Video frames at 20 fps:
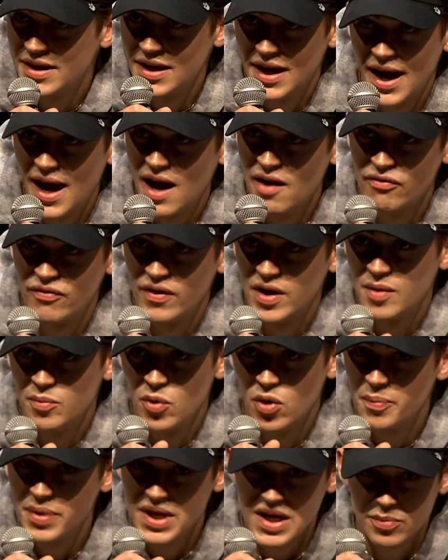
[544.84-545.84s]
life and the
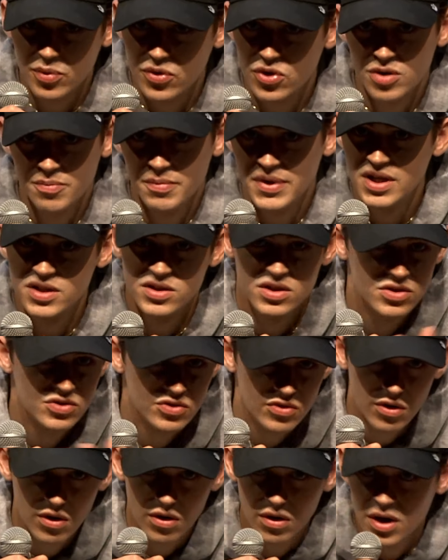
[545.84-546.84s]
more people you meet to
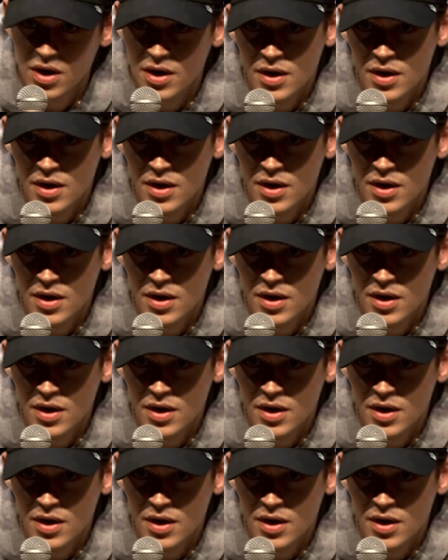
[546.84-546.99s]
draw